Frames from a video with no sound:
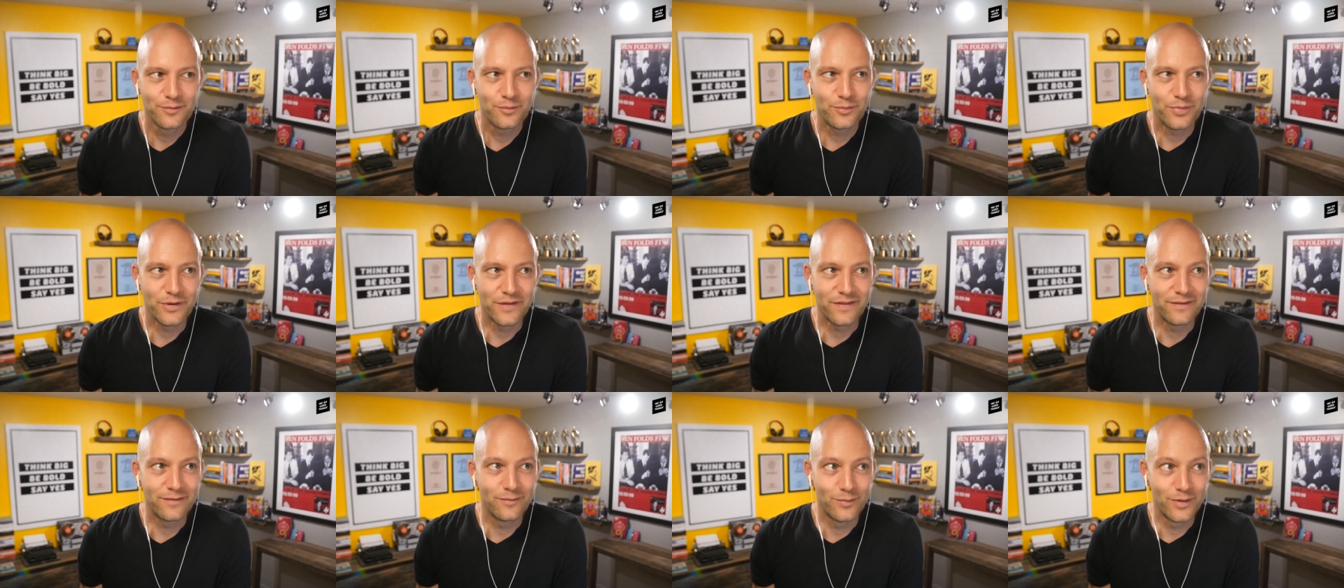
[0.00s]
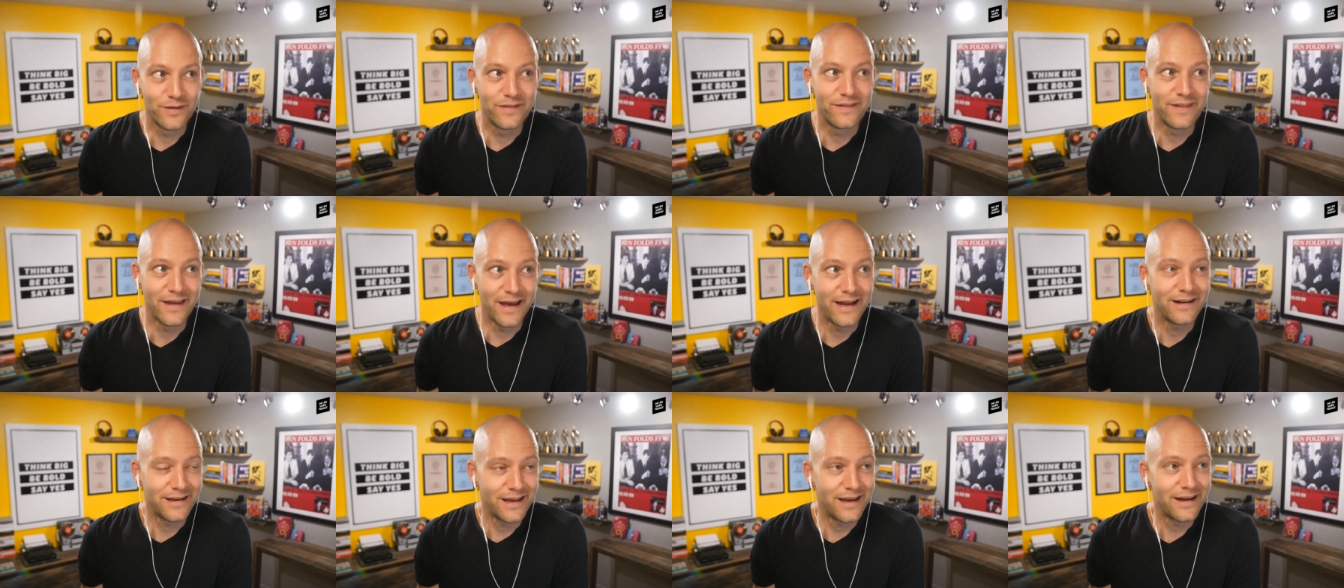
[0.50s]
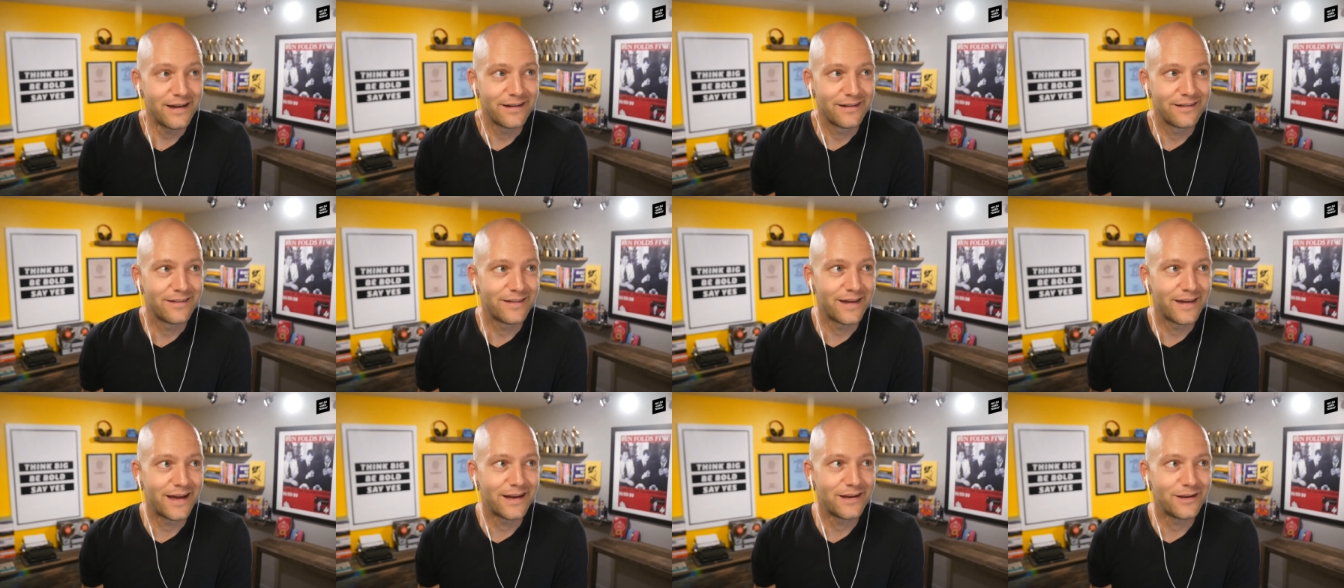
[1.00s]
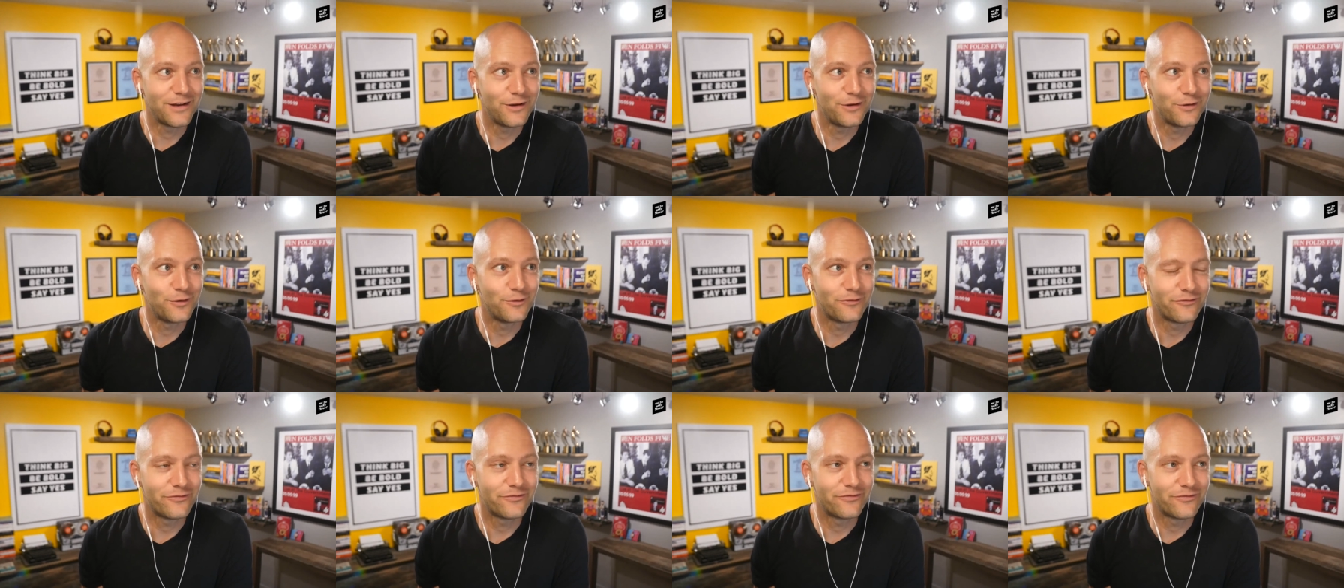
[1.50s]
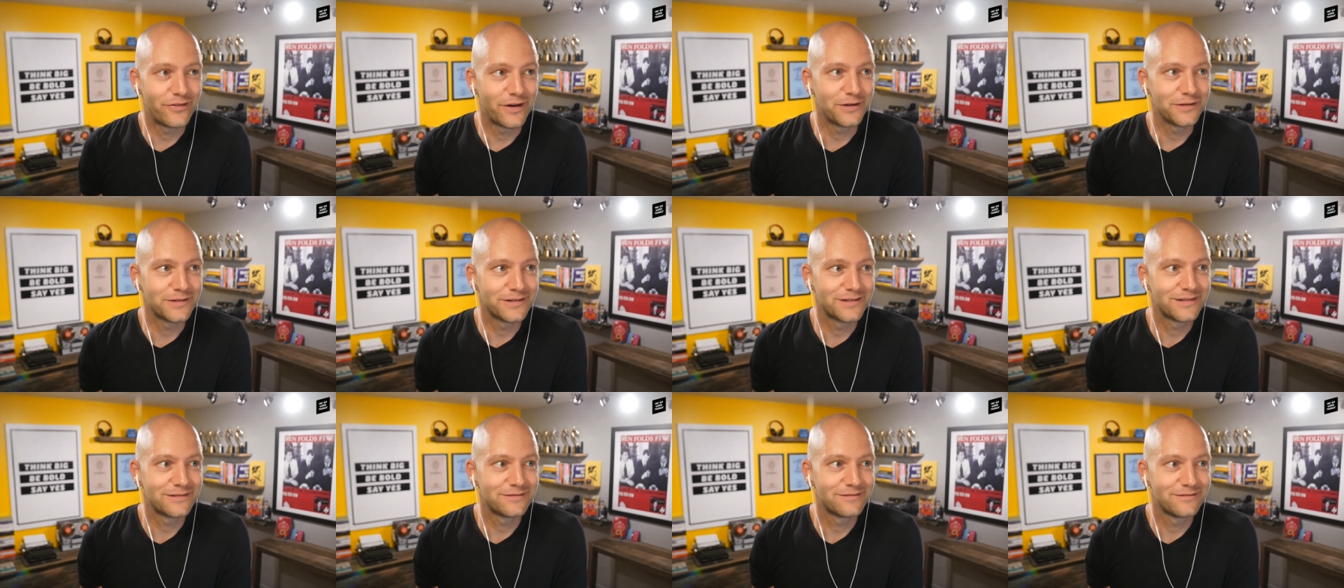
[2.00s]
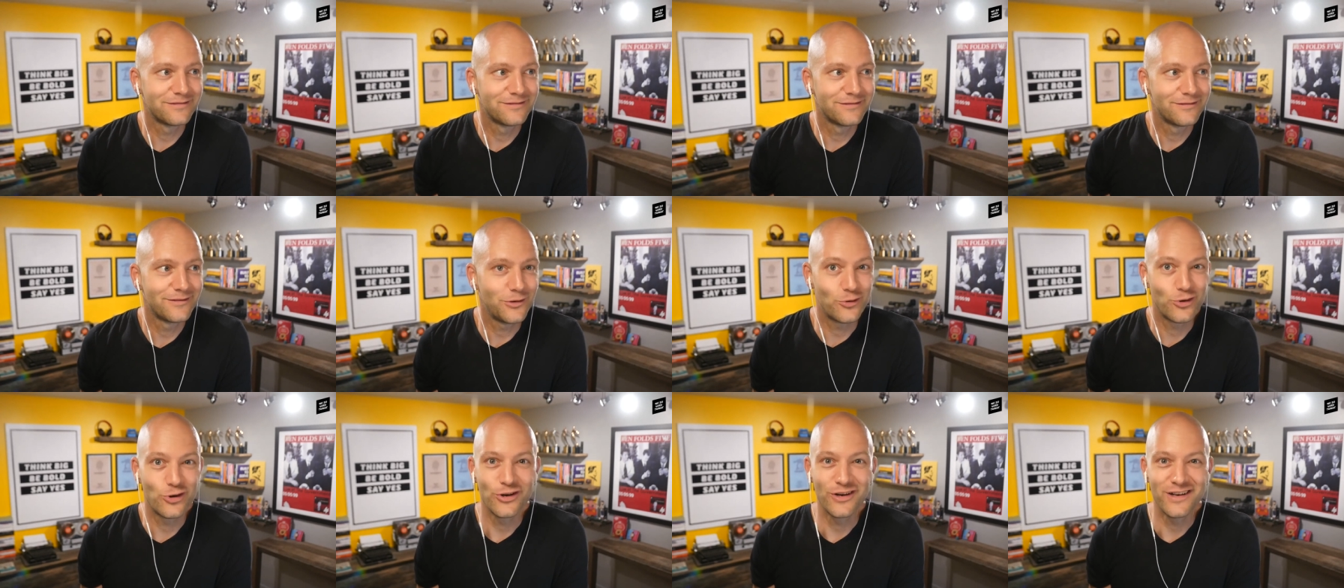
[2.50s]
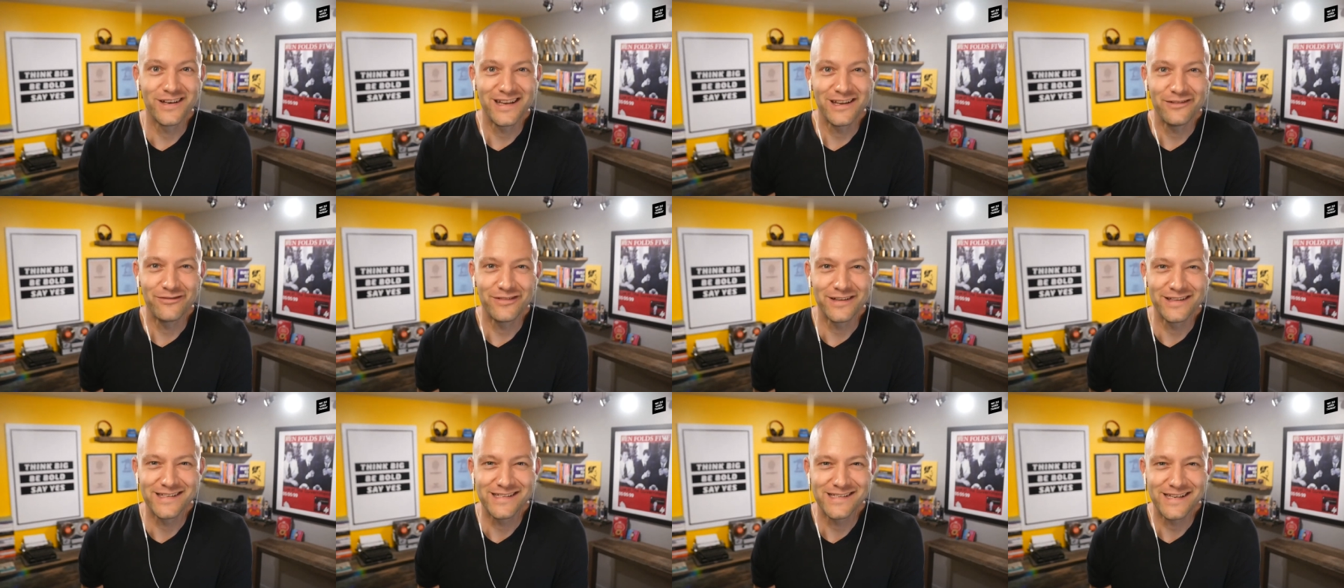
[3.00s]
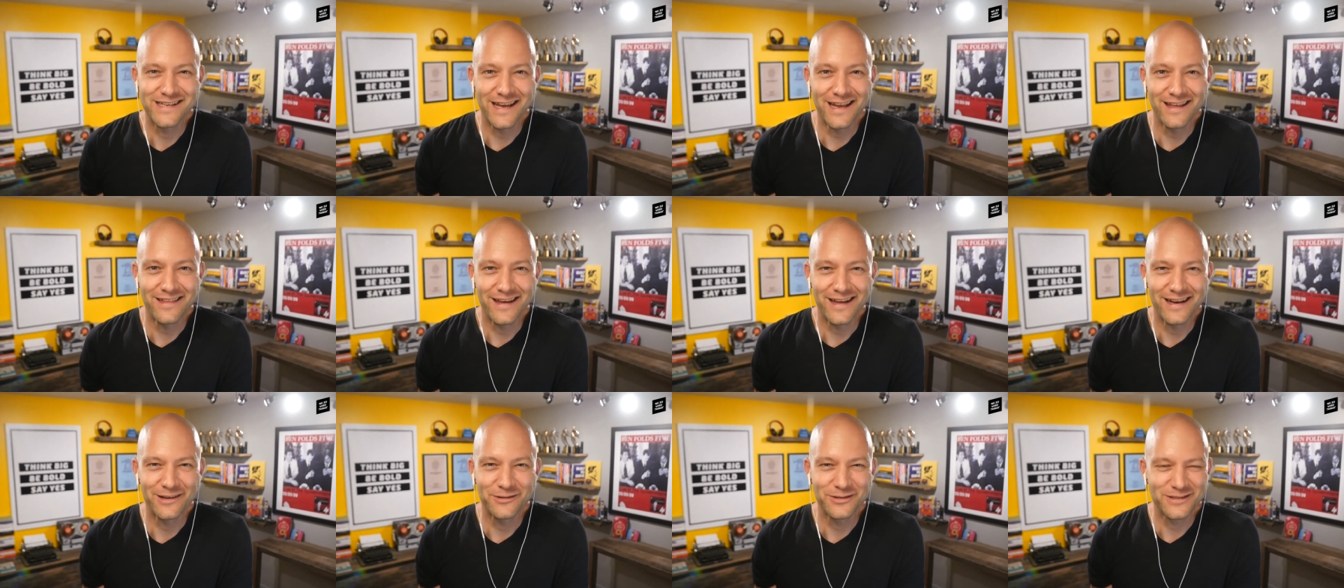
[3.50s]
but but that yeah, that you felt you couldn't even say that.